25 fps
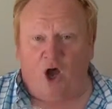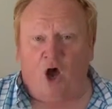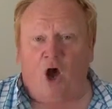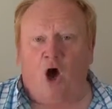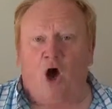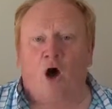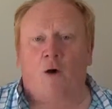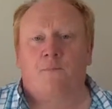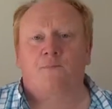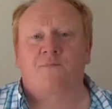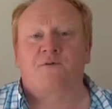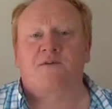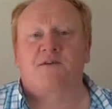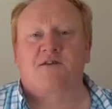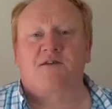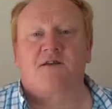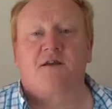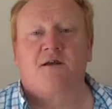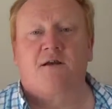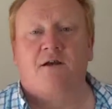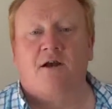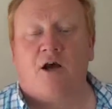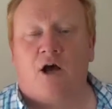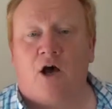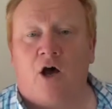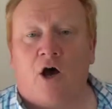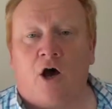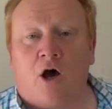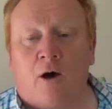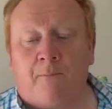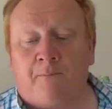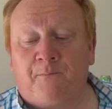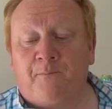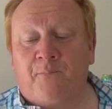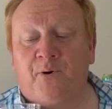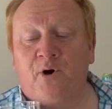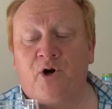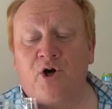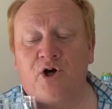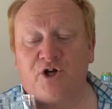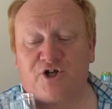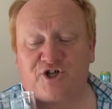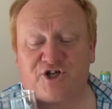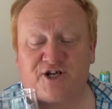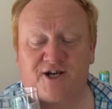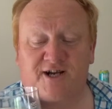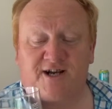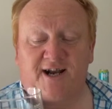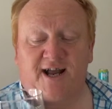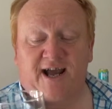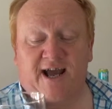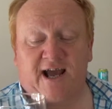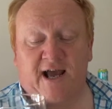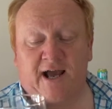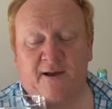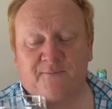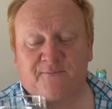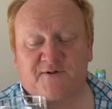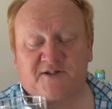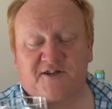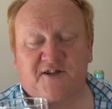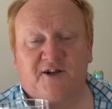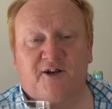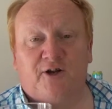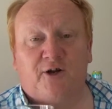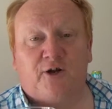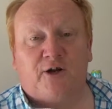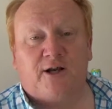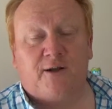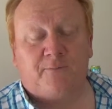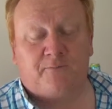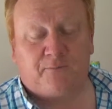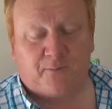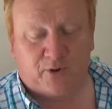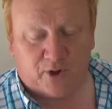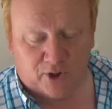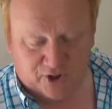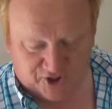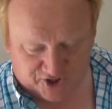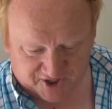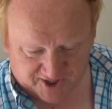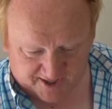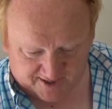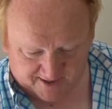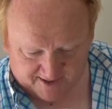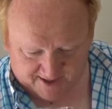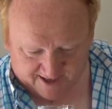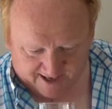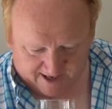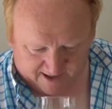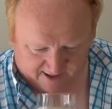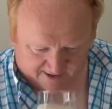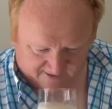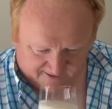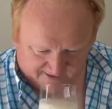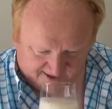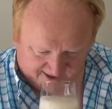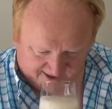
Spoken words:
hops are pushing, absolutely pushing out of